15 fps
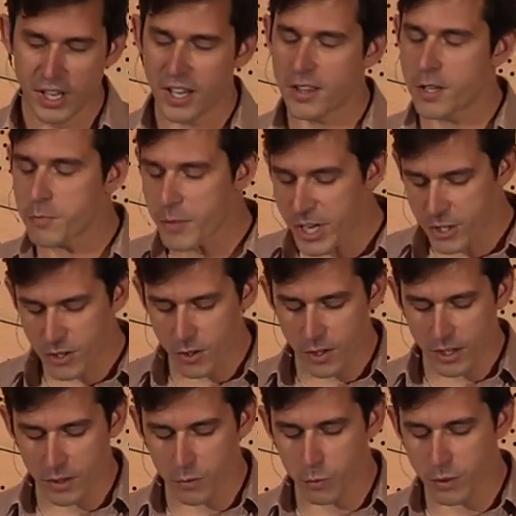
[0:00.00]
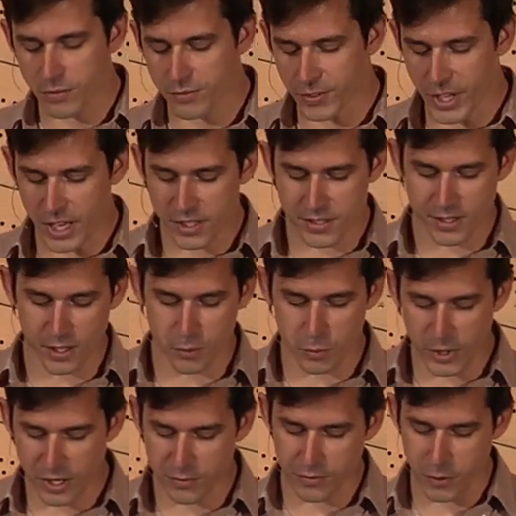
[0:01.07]
And then make sure it reflects
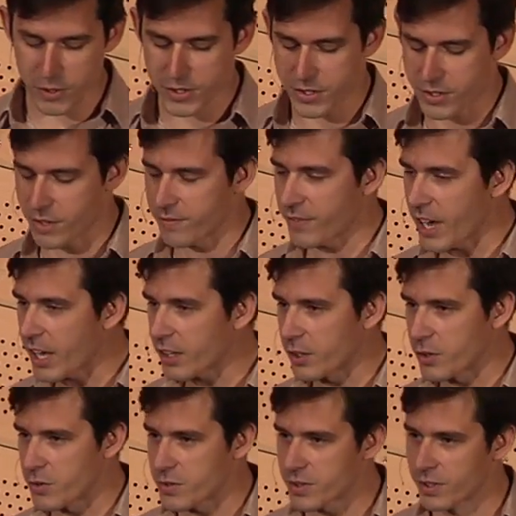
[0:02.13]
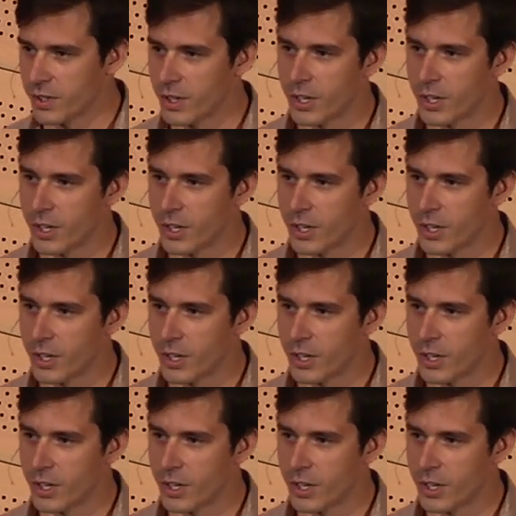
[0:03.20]
and reinforces your values